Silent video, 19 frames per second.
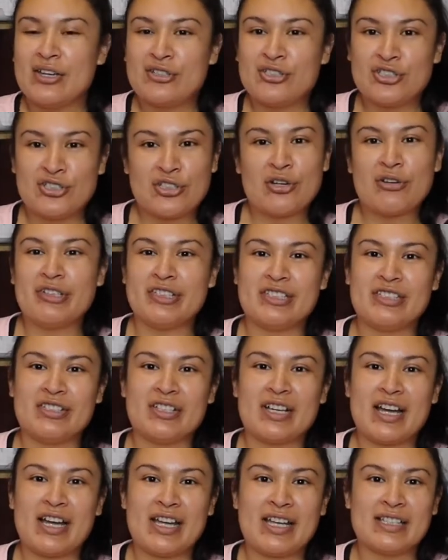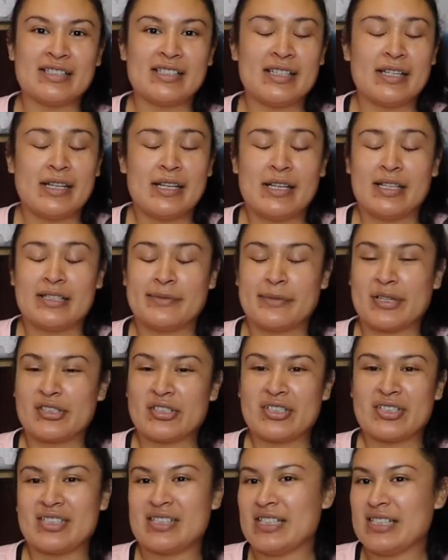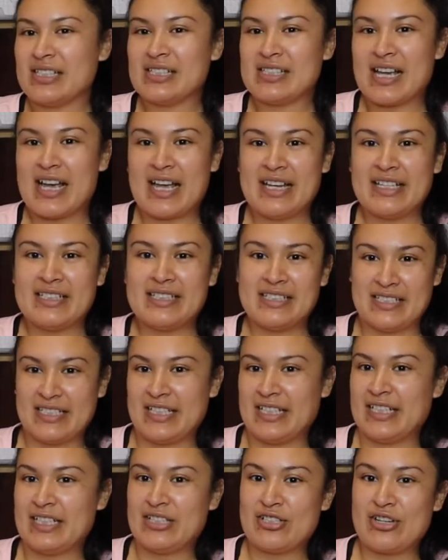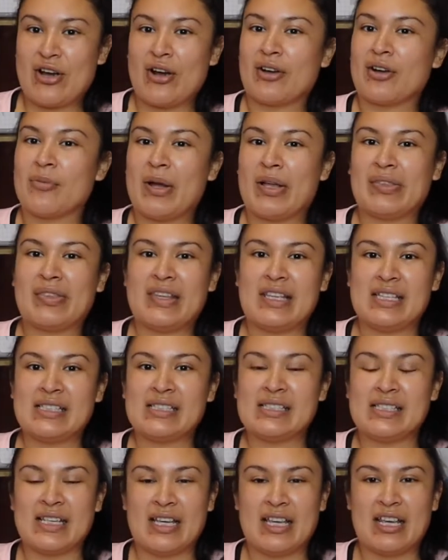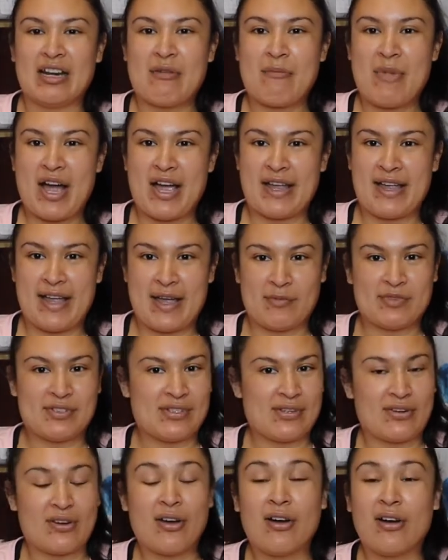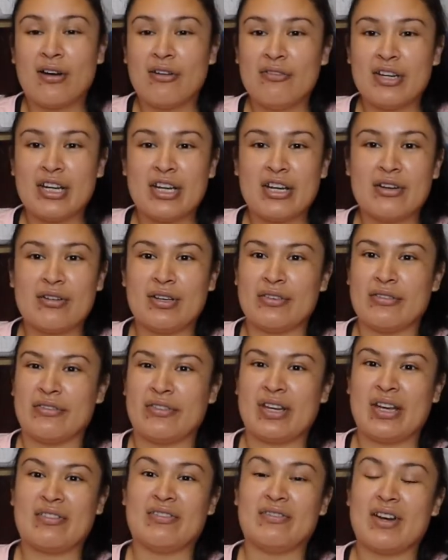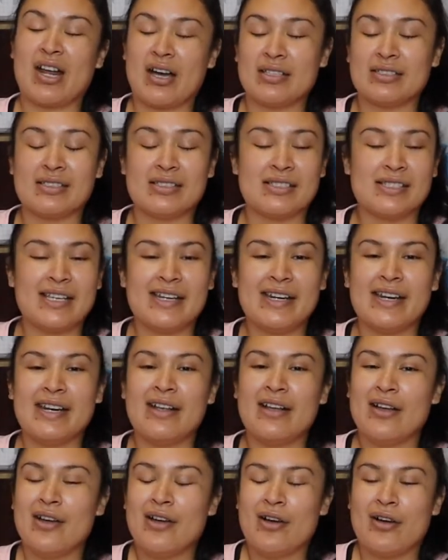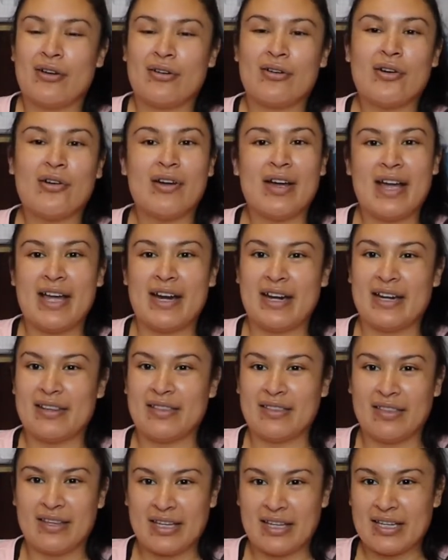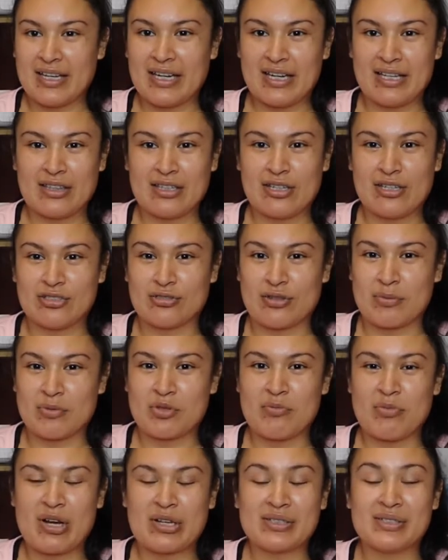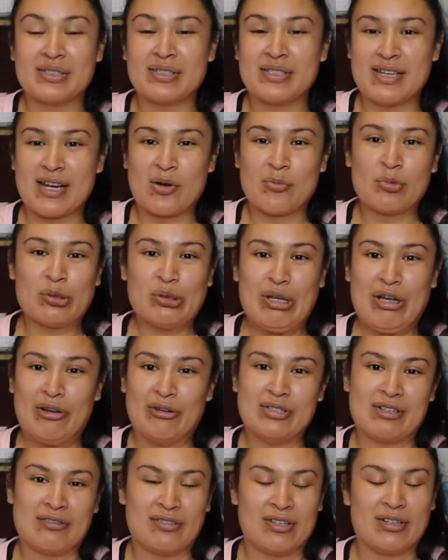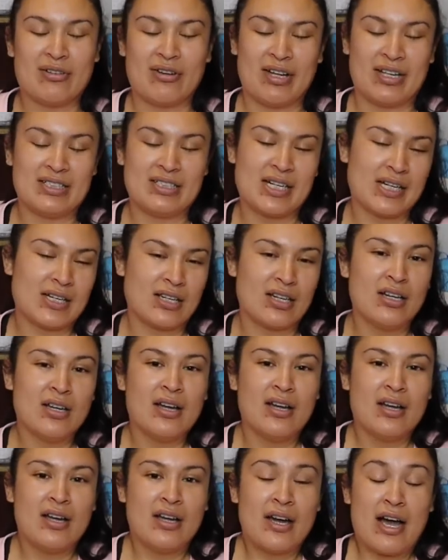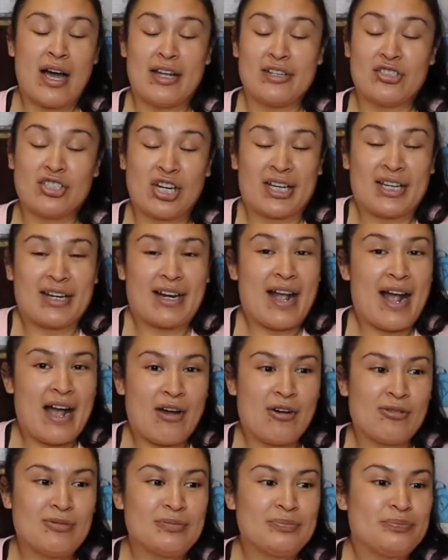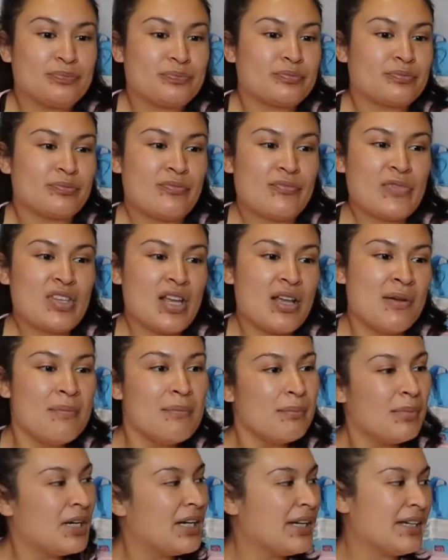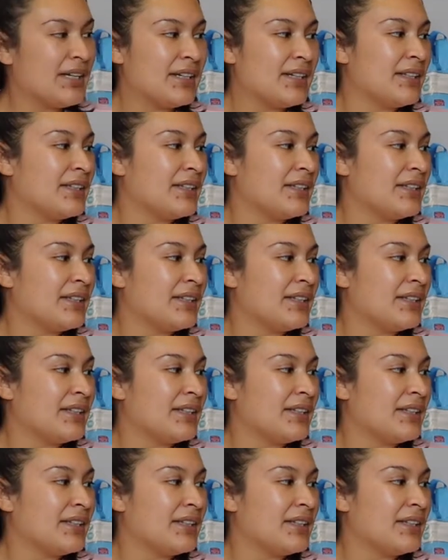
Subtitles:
show it to you guys, especially since I did talk about this in my Amazon haul video. If you have not seen it, I'll go ahead and link it in the description box down below. Definitely go ahead and check it out. But